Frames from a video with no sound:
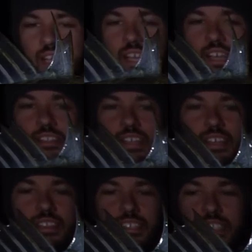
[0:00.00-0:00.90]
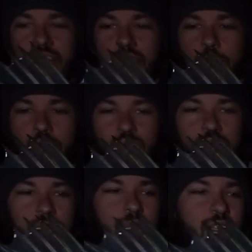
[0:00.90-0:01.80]
and this leg
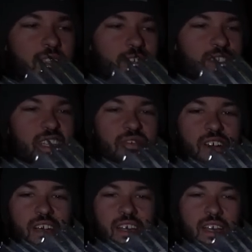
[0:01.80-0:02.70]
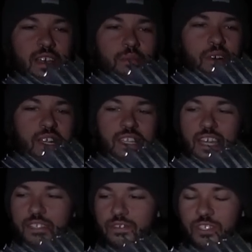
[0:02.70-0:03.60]
builds them a little different but
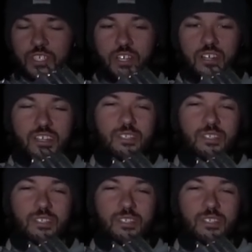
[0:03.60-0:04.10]
that is for sure